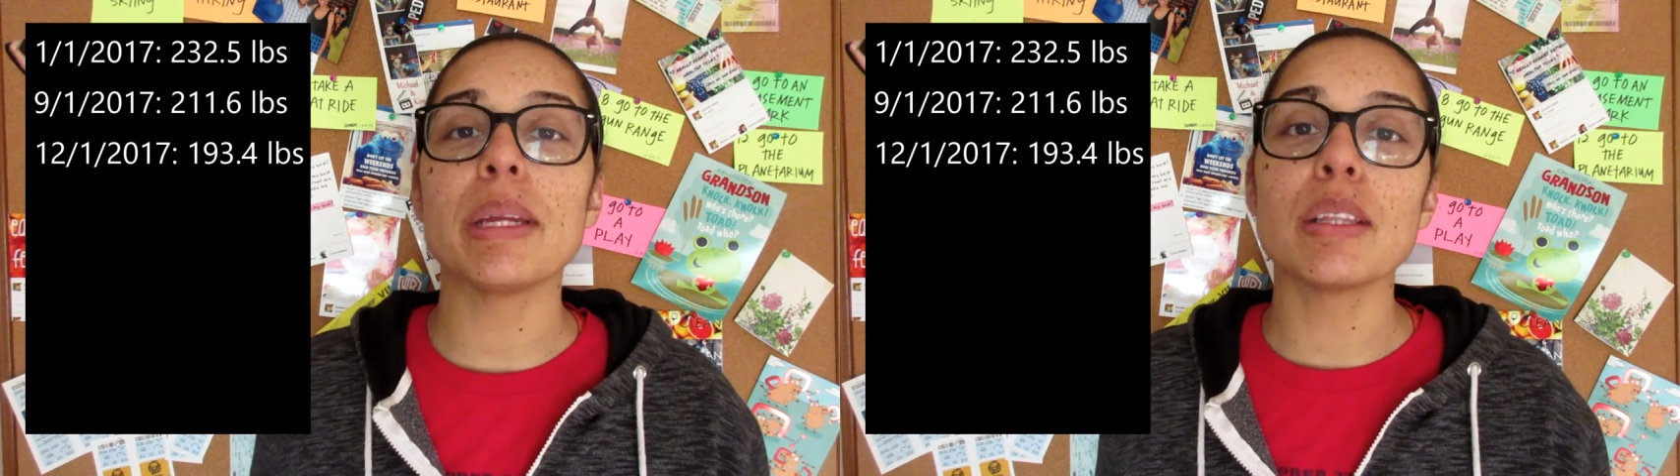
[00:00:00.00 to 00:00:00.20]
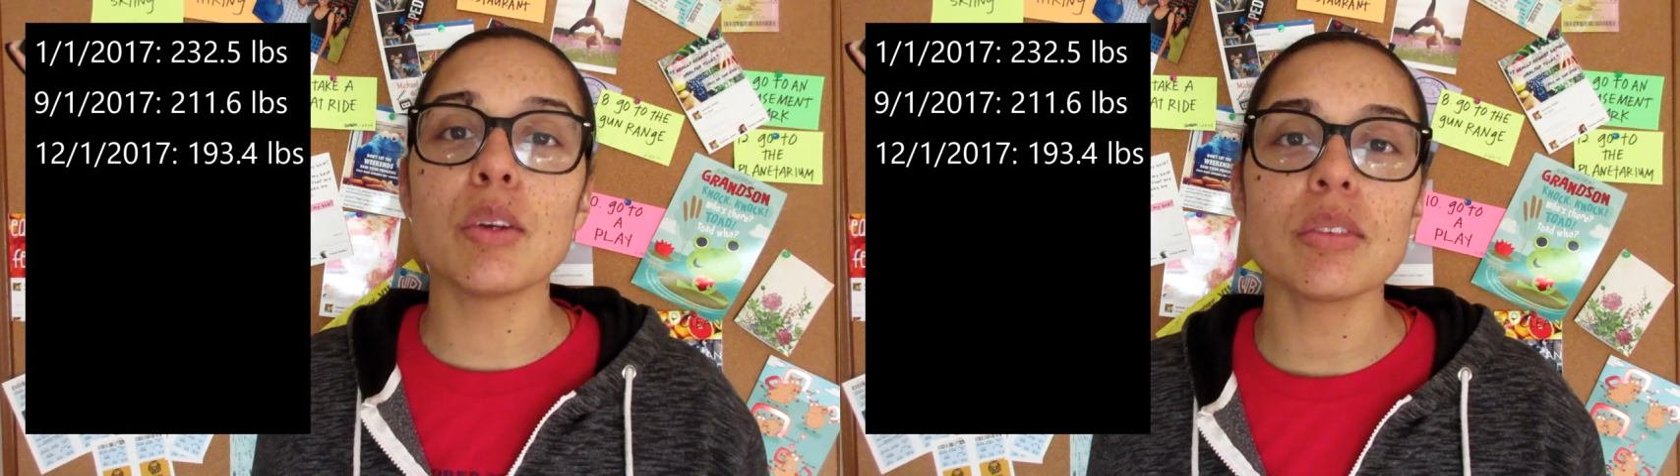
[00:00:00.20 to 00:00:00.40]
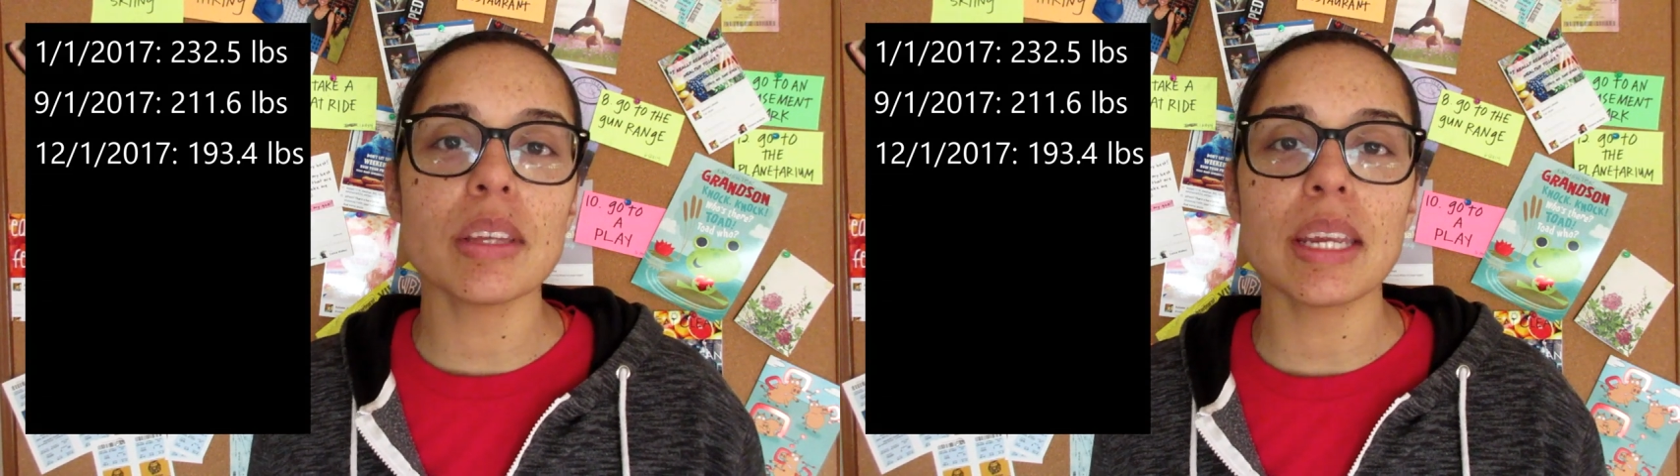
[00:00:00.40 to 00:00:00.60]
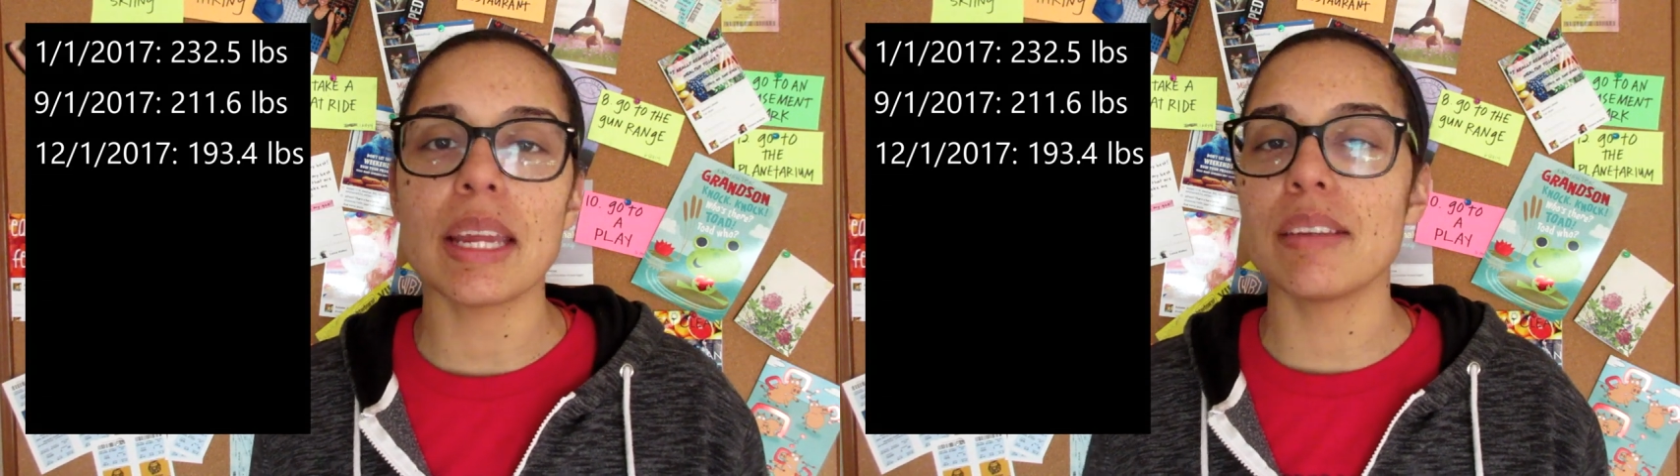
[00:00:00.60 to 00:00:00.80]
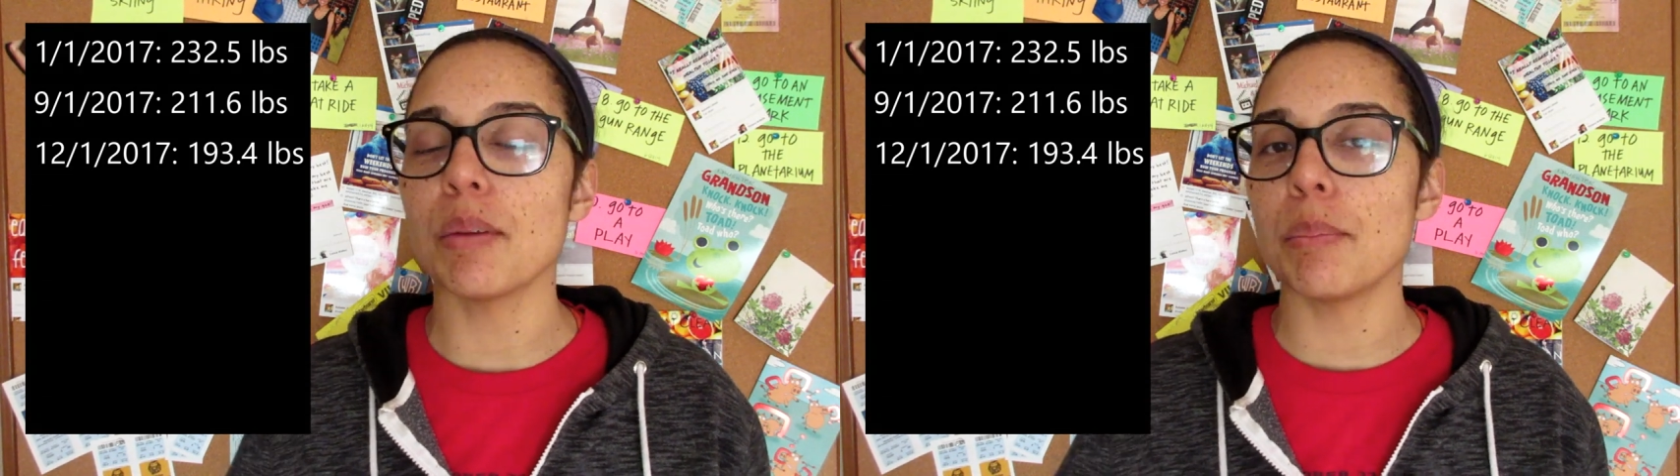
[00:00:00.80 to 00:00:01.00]
be
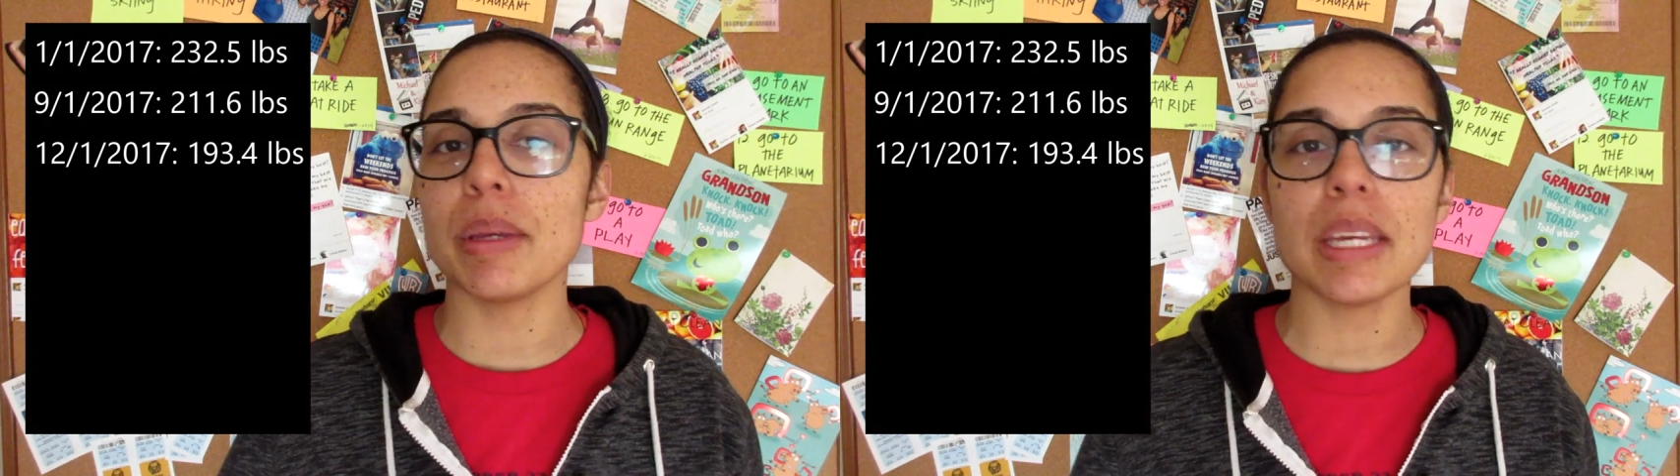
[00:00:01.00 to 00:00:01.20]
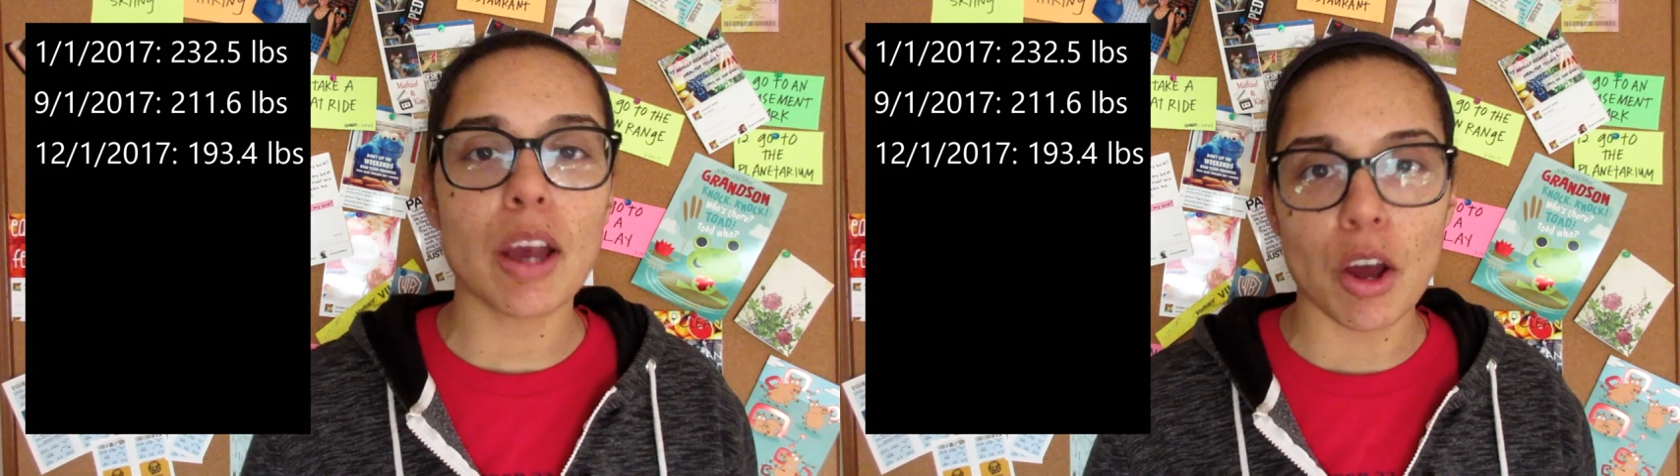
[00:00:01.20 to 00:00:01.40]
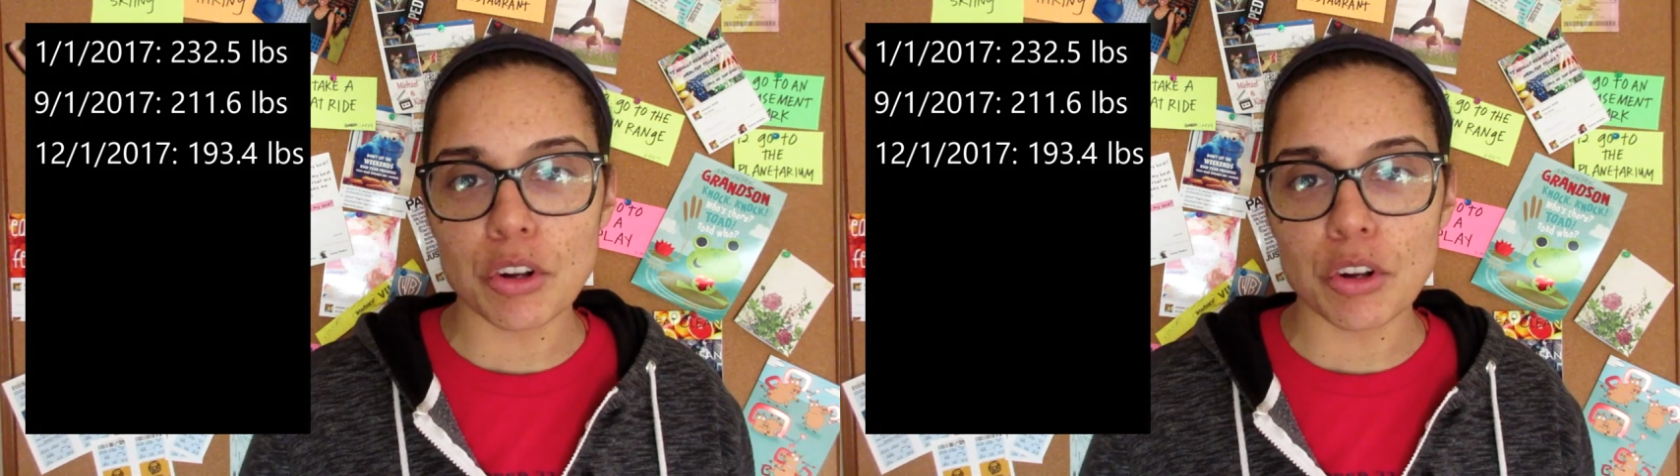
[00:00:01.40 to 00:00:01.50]
losing and to be